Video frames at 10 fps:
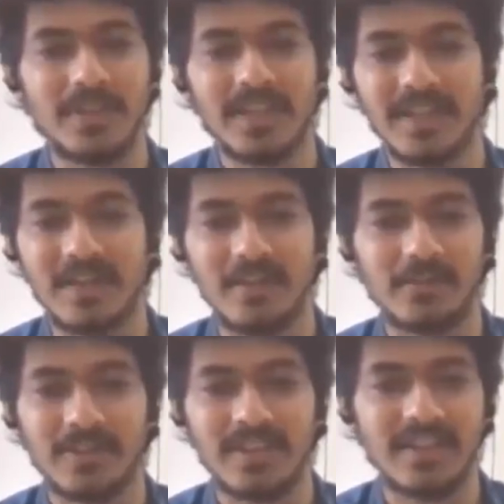taking
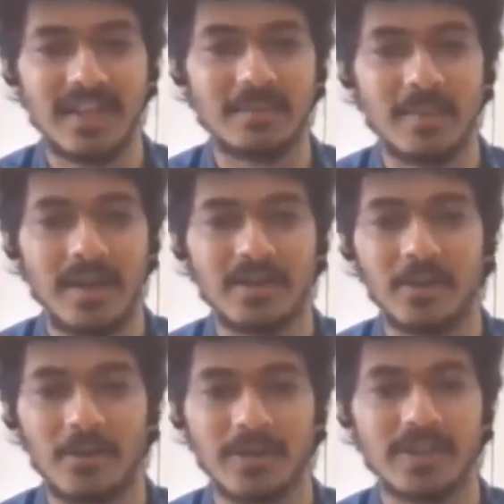out the time
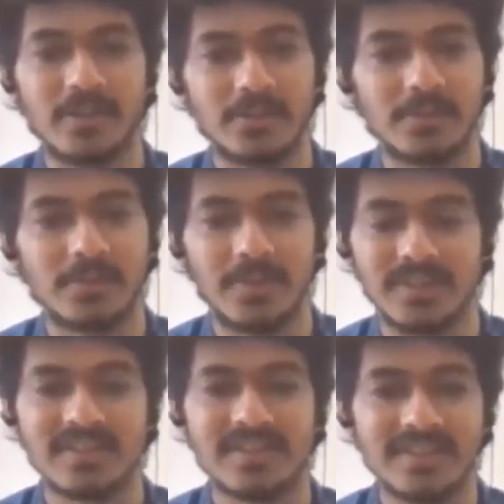and talking to
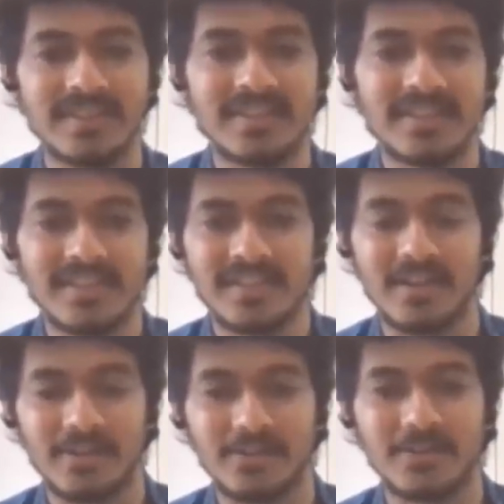us.
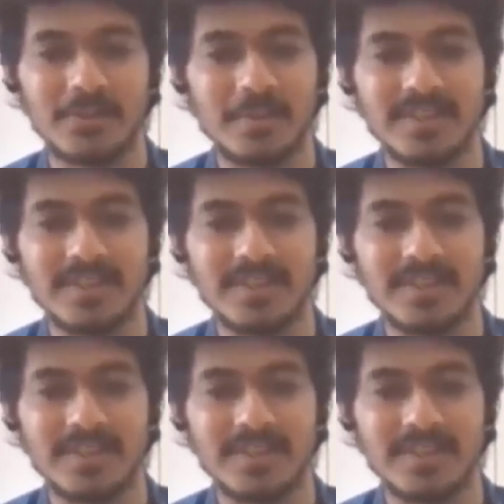Thank you so much.